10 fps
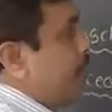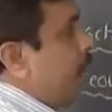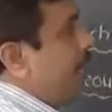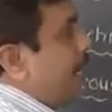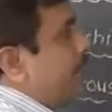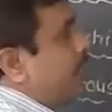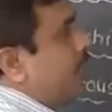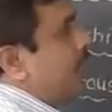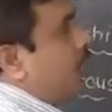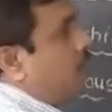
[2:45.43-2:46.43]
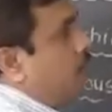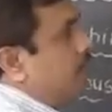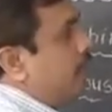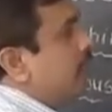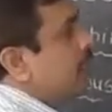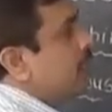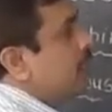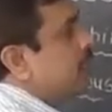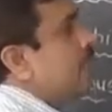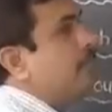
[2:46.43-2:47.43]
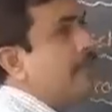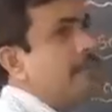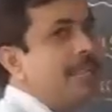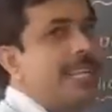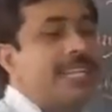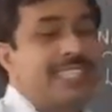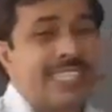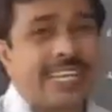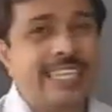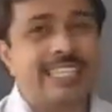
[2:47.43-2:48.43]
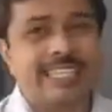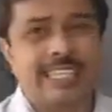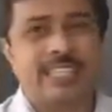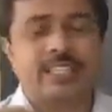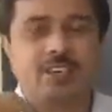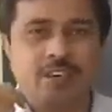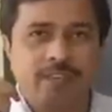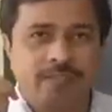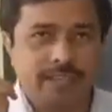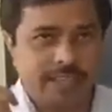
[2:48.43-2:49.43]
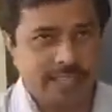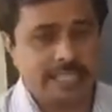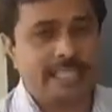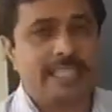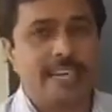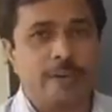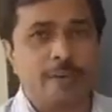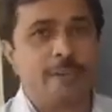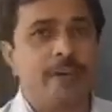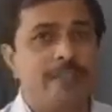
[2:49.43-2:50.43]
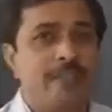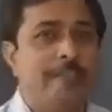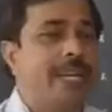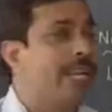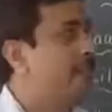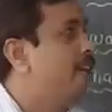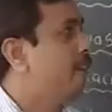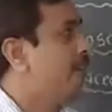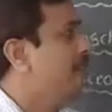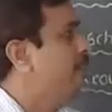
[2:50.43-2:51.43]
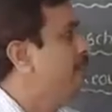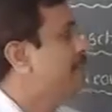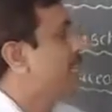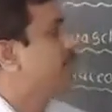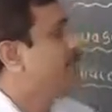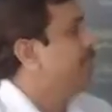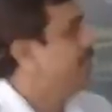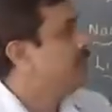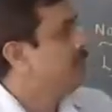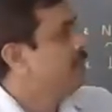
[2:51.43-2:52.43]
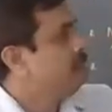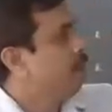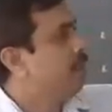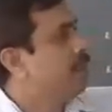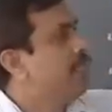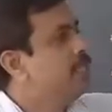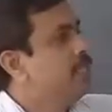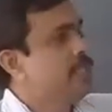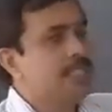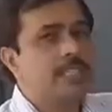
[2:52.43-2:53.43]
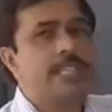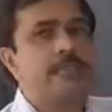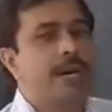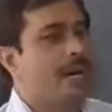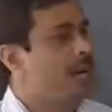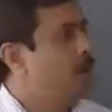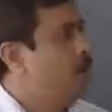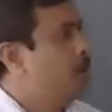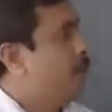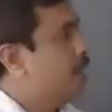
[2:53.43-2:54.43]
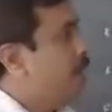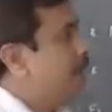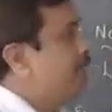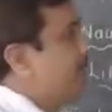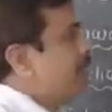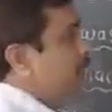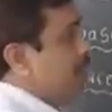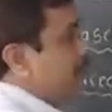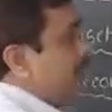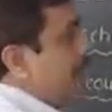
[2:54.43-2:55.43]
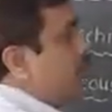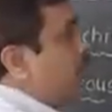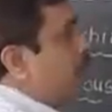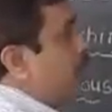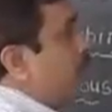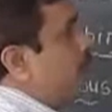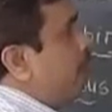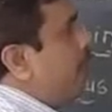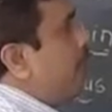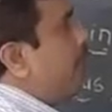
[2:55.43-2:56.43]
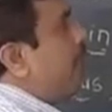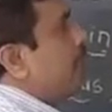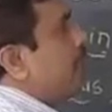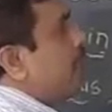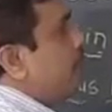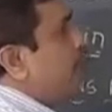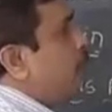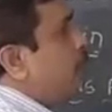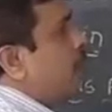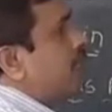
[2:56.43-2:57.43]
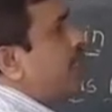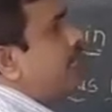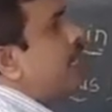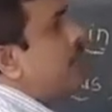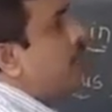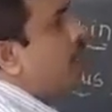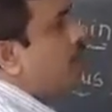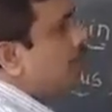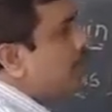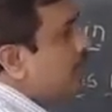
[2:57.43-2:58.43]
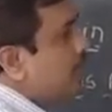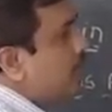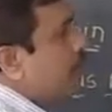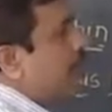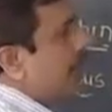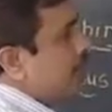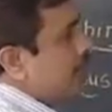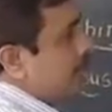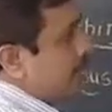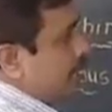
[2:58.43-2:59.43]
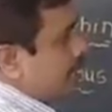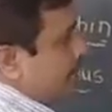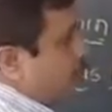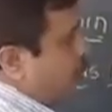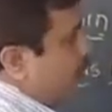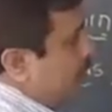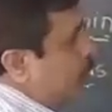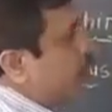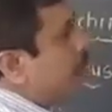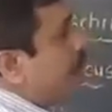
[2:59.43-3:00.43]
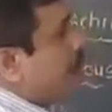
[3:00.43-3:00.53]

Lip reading: completed on this stigma. Mean that the second stage of the, that is the development of the male gametophyte will be takes place on this stigma. What happens when this pollen tube will be deposited on the stigma? Then this pollen tube